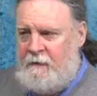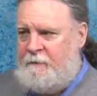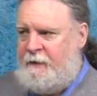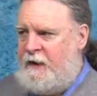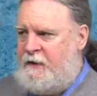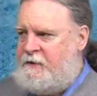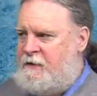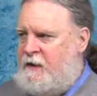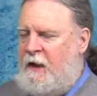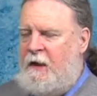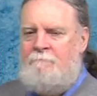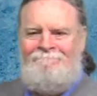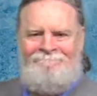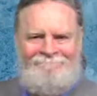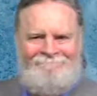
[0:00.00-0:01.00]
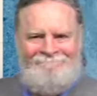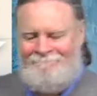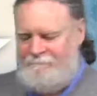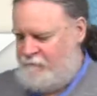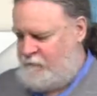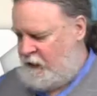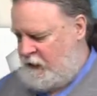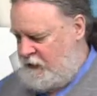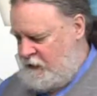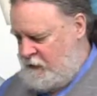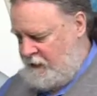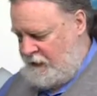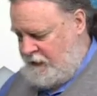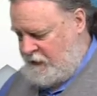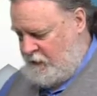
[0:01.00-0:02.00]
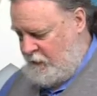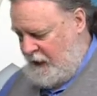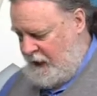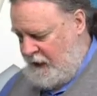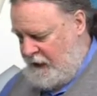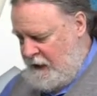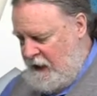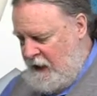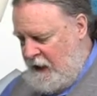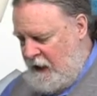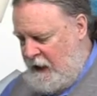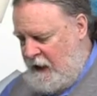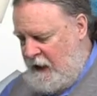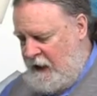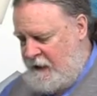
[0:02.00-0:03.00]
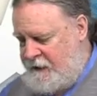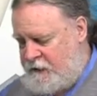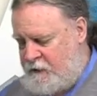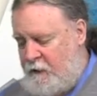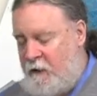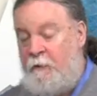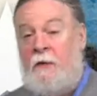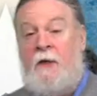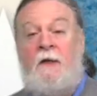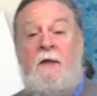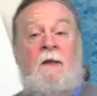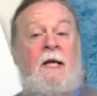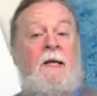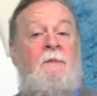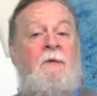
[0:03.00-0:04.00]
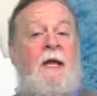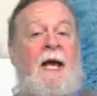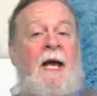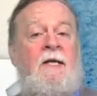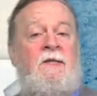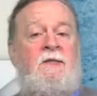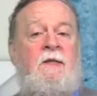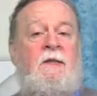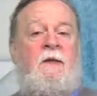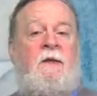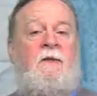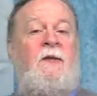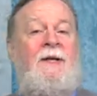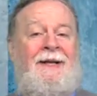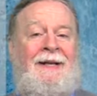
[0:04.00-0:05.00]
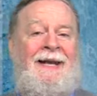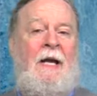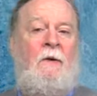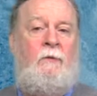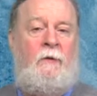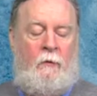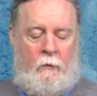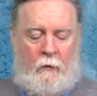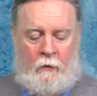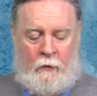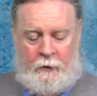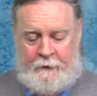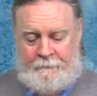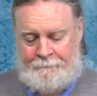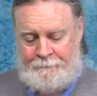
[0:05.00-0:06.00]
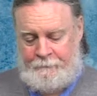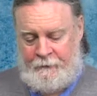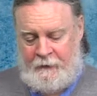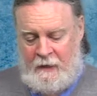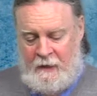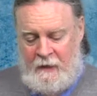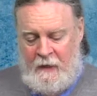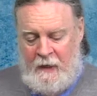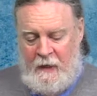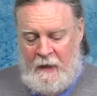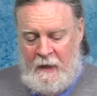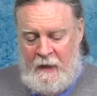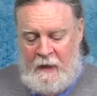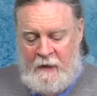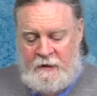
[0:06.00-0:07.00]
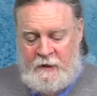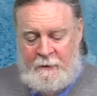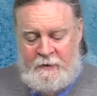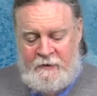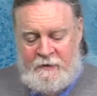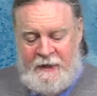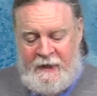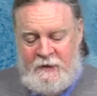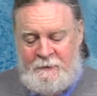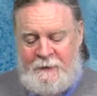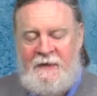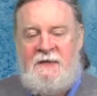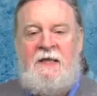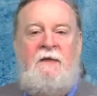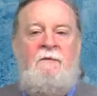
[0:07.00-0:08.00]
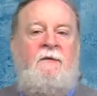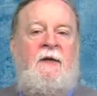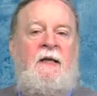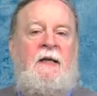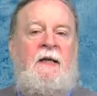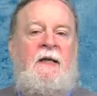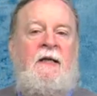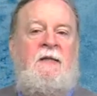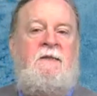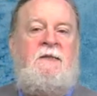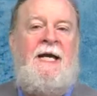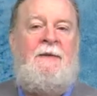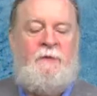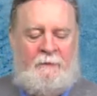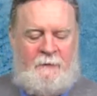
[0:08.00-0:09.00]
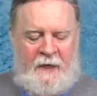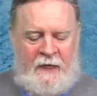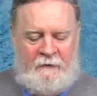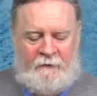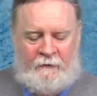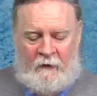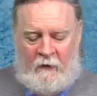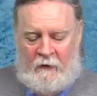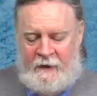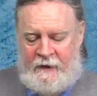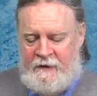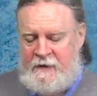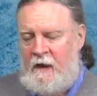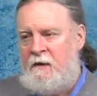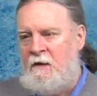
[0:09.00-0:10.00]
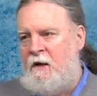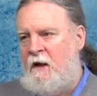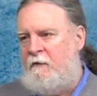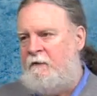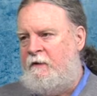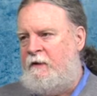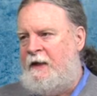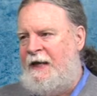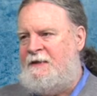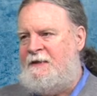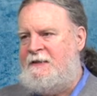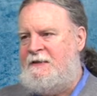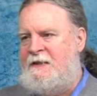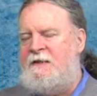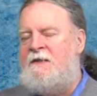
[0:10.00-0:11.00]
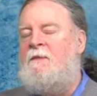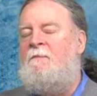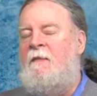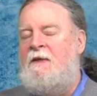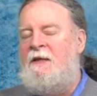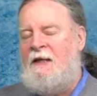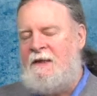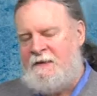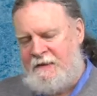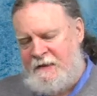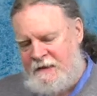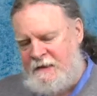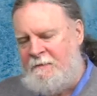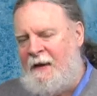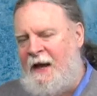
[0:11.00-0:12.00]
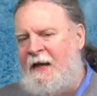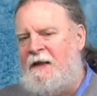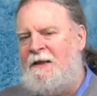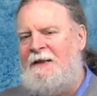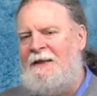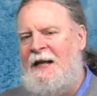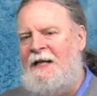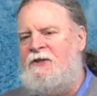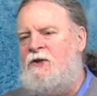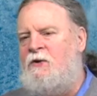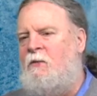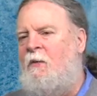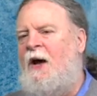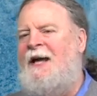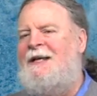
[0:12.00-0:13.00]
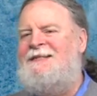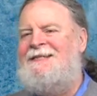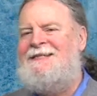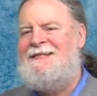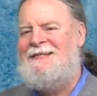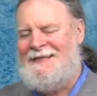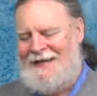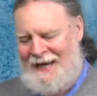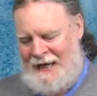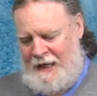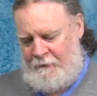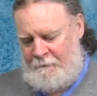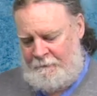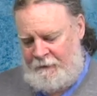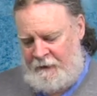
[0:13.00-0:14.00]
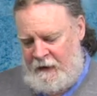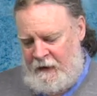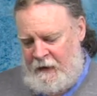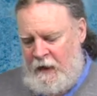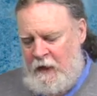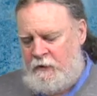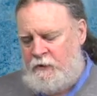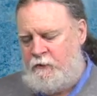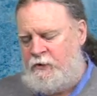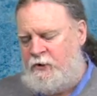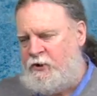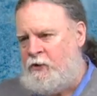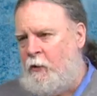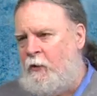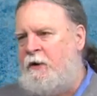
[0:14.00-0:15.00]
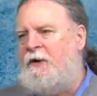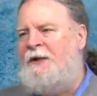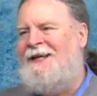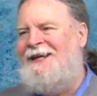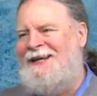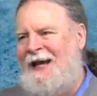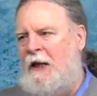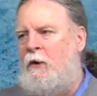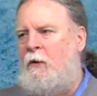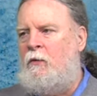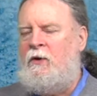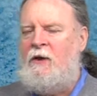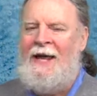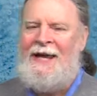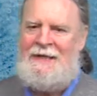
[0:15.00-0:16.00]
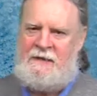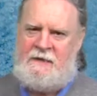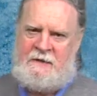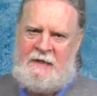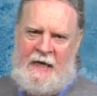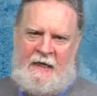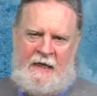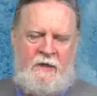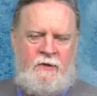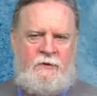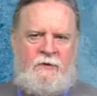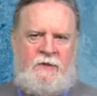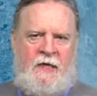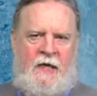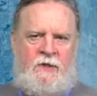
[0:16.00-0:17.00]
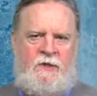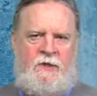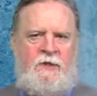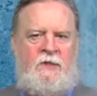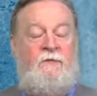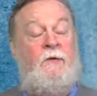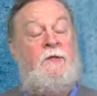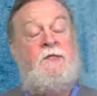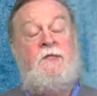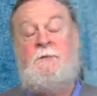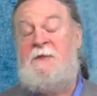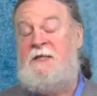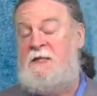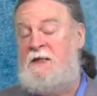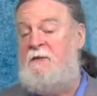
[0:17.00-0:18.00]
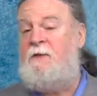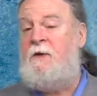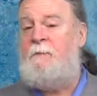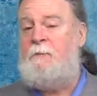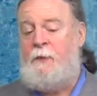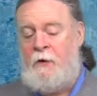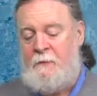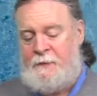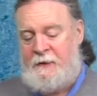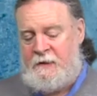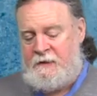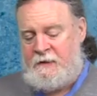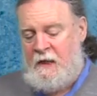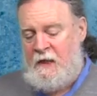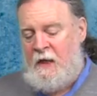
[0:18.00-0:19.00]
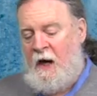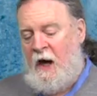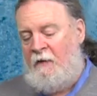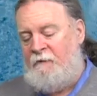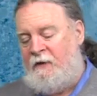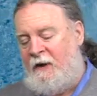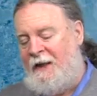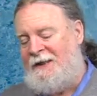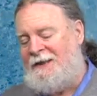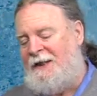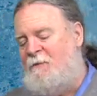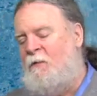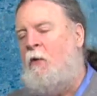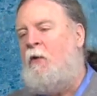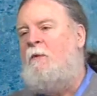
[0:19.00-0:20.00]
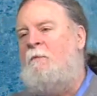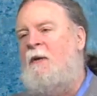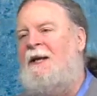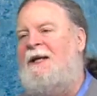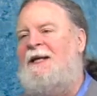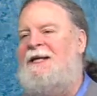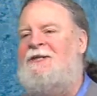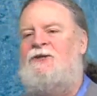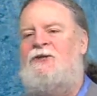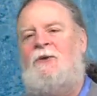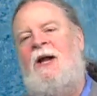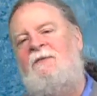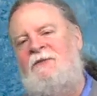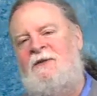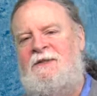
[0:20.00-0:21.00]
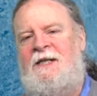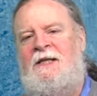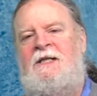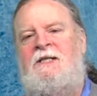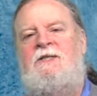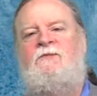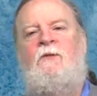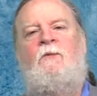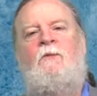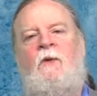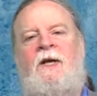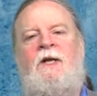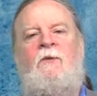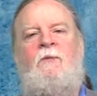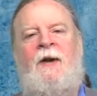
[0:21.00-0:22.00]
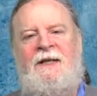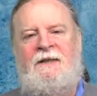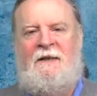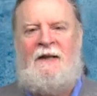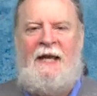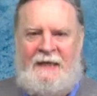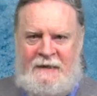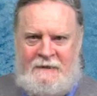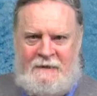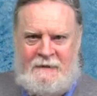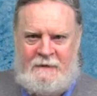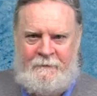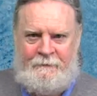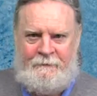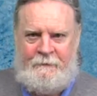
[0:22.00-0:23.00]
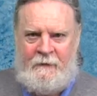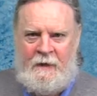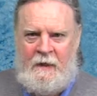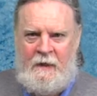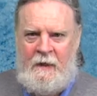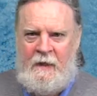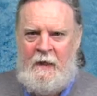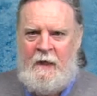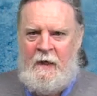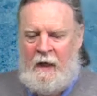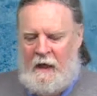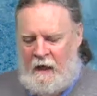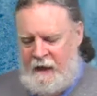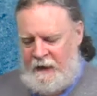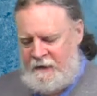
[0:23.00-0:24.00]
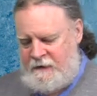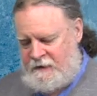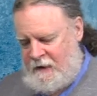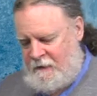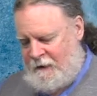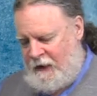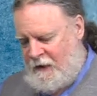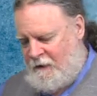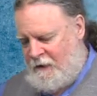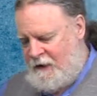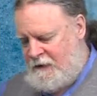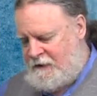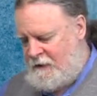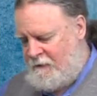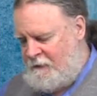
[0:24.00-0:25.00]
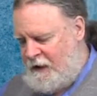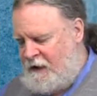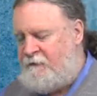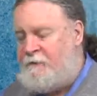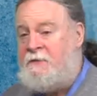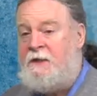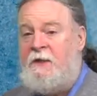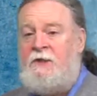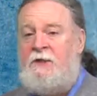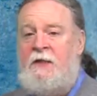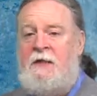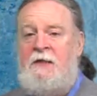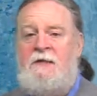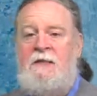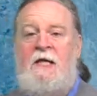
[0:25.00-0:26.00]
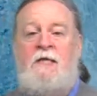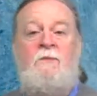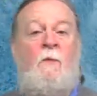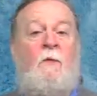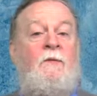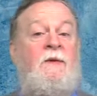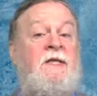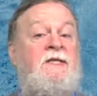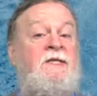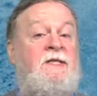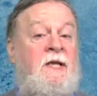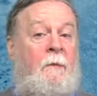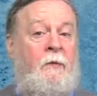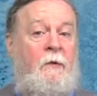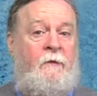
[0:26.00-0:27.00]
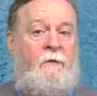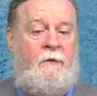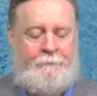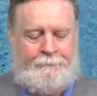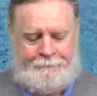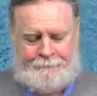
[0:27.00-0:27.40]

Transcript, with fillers: But um, we're going to do it this way. Uh, this one we're going to label as the Clown Award. WTSP TV in Tampa Bay, Florida has uncovered a system, uh, systematic nationwide scam to shorten yellow lights at intersections for the specific purpose of collecting more money in traffic tickets for running red lights. Uh, in some areas, the money from such tickets has more than doubled.